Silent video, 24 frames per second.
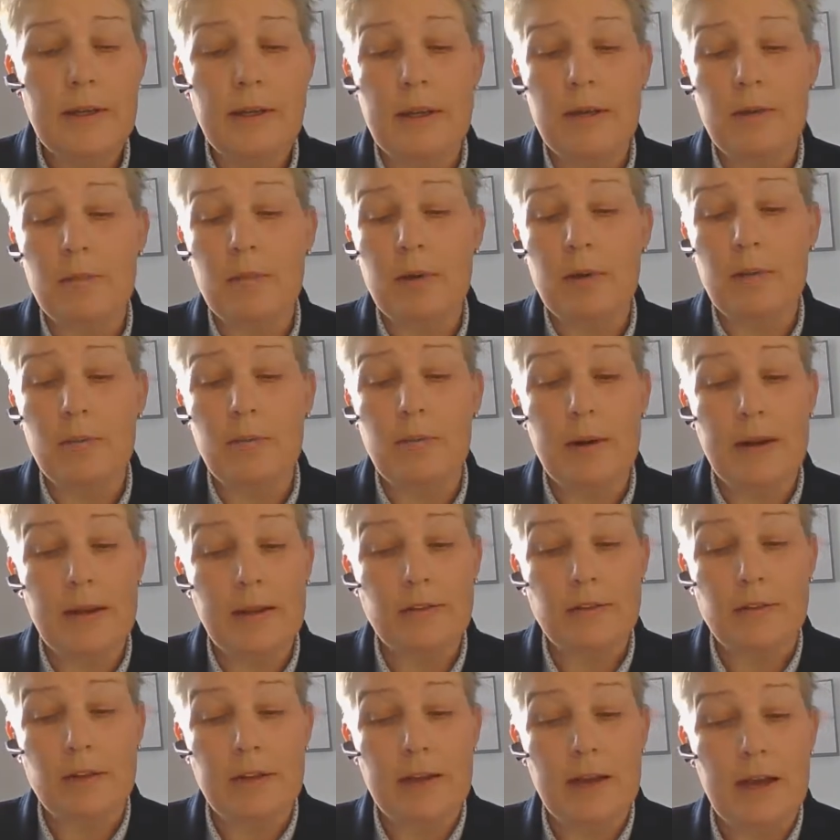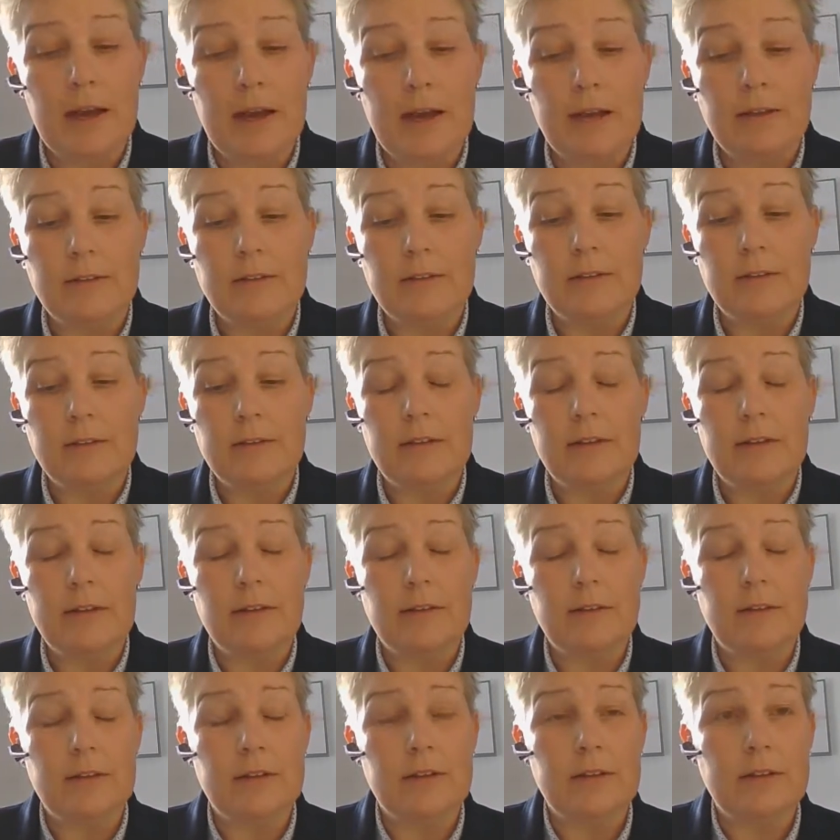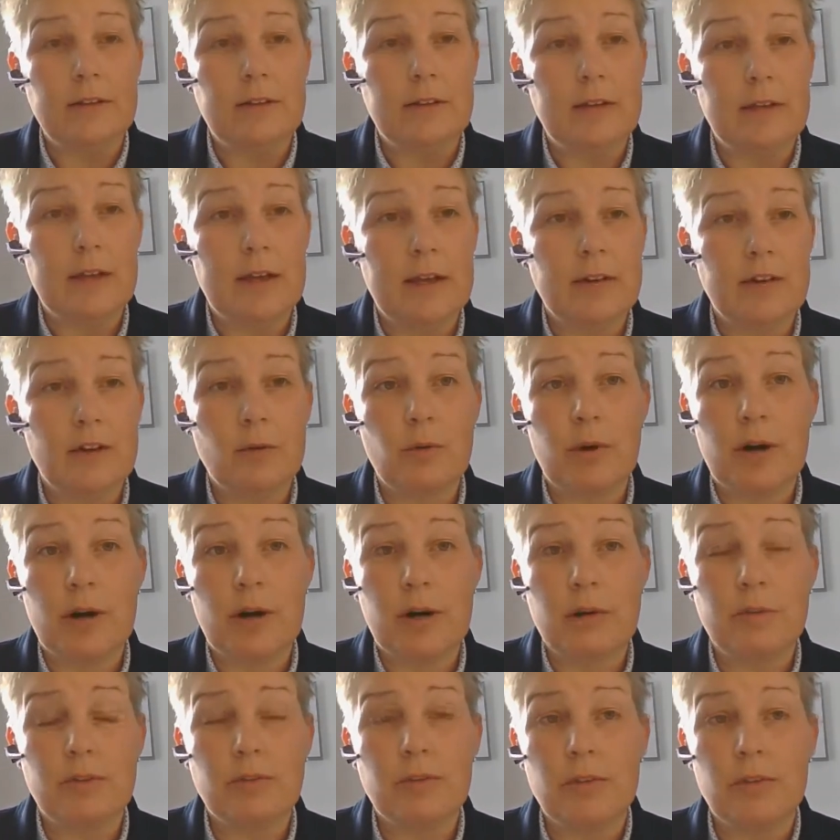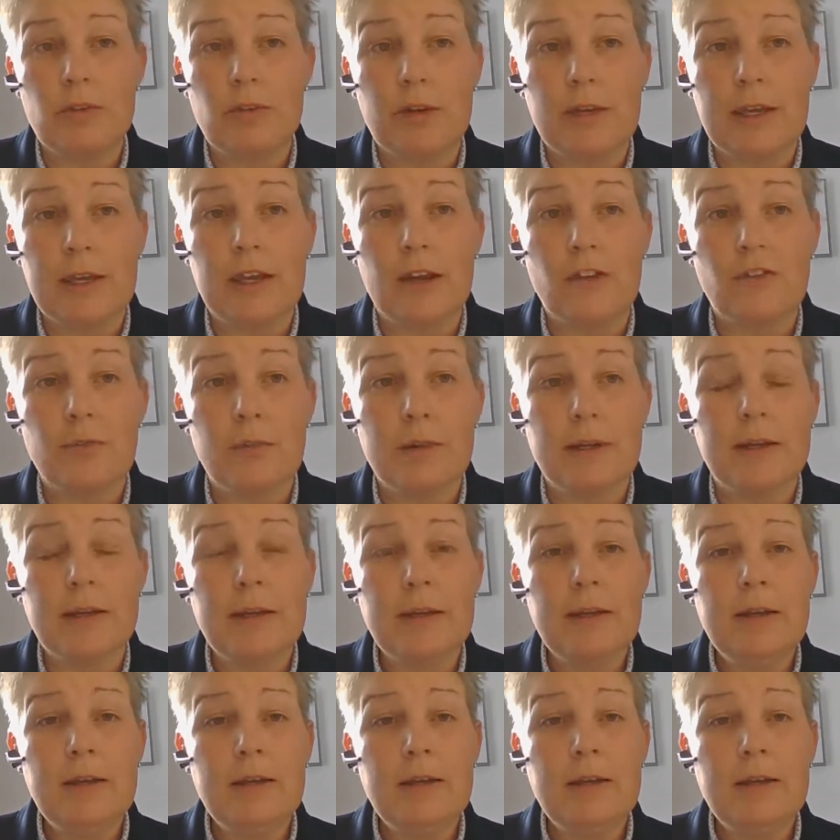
Brexit and the requirements of the UK Government